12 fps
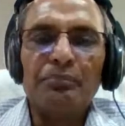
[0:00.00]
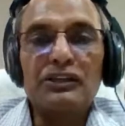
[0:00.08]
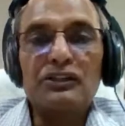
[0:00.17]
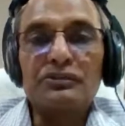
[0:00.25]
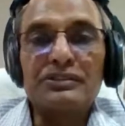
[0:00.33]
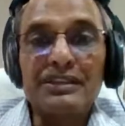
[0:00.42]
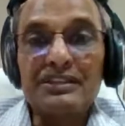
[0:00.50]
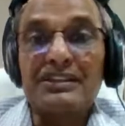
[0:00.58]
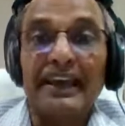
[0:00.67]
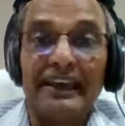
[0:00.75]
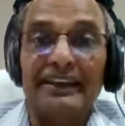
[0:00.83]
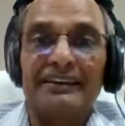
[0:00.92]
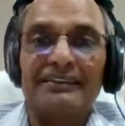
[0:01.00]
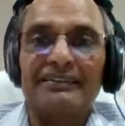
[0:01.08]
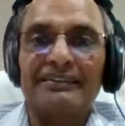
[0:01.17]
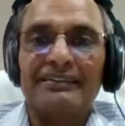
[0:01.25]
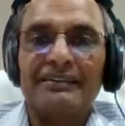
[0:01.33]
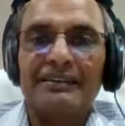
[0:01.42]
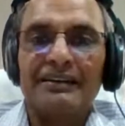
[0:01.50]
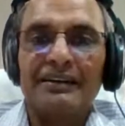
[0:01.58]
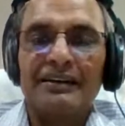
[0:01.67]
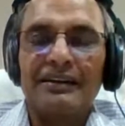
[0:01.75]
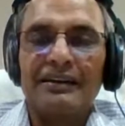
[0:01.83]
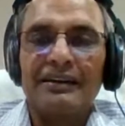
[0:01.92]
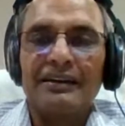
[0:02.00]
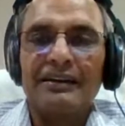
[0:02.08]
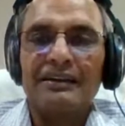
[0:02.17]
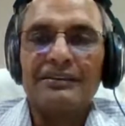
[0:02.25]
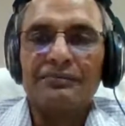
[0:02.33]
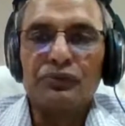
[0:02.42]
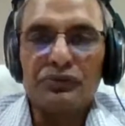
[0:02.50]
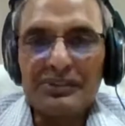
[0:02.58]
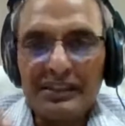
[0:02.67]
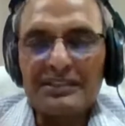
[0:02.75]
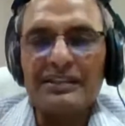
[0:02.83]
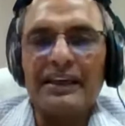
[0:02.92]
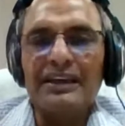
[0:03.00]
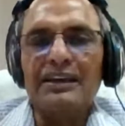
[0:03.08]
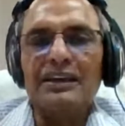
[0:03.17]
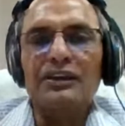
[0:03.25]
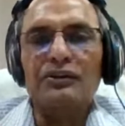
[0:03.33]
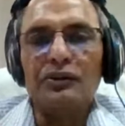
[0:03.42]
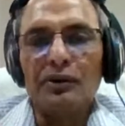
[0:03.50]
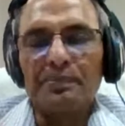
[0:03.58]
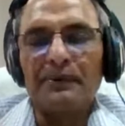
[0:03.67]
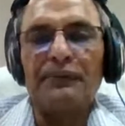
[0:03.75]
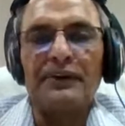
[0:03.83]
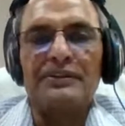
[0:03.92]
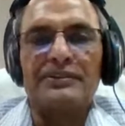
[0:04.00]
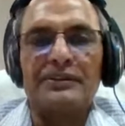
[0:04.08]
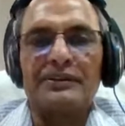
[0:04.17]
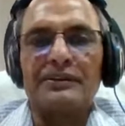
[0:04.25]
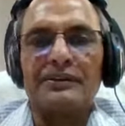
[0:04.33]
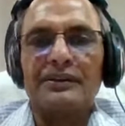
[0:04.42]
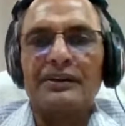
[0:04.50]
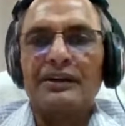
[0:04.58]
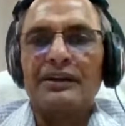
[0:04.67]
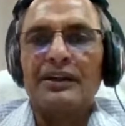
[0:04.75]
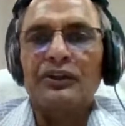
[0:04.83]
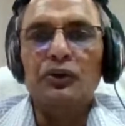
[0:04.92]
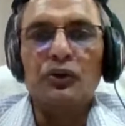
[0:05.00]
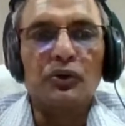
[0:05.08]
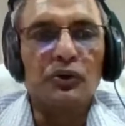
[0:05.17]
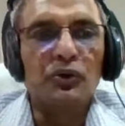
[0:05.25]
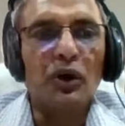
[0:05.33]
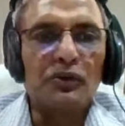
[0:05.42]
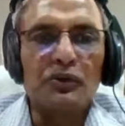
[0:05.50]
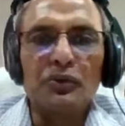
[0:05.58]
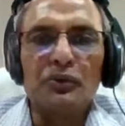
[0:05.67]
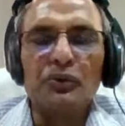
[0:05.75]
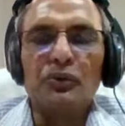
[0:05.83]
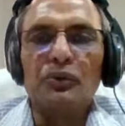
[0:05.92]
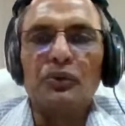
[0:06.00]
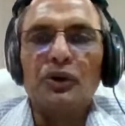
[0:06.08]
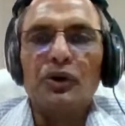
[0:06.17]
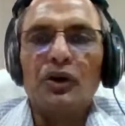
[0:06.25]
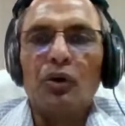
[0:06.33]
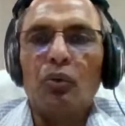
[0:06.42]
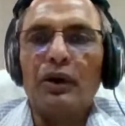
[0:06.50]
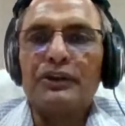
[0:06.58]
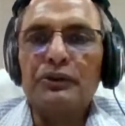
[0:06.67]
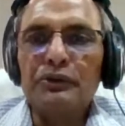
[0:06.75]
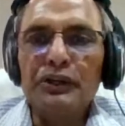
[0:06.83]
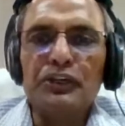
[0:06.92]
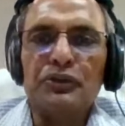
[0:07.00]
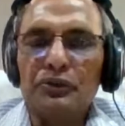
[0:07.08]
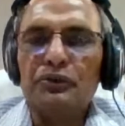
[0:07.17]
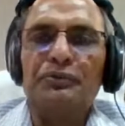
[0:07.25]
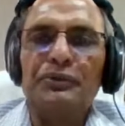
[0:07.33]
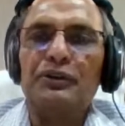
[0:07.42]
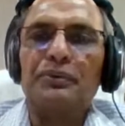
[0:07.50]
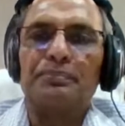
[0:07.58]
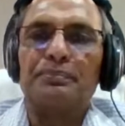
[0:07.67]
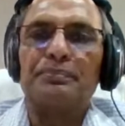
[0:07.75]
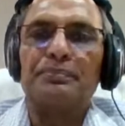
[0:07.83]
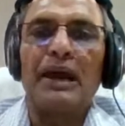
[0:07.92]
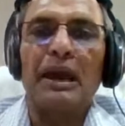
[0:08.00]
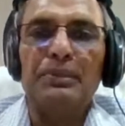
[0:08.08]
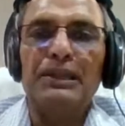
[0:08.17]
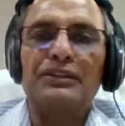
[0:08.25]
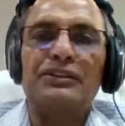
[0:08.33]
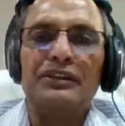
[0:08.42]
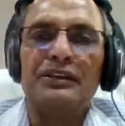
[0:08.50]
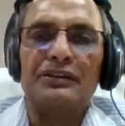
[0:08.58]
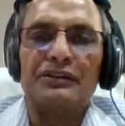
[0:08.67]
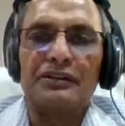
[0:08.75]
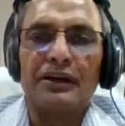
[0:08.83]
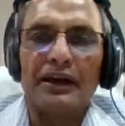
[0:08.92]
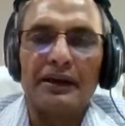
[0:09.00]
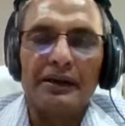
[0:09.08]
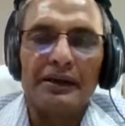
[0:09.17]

But to sustain into your profession, you got to do what you need to do with your ability and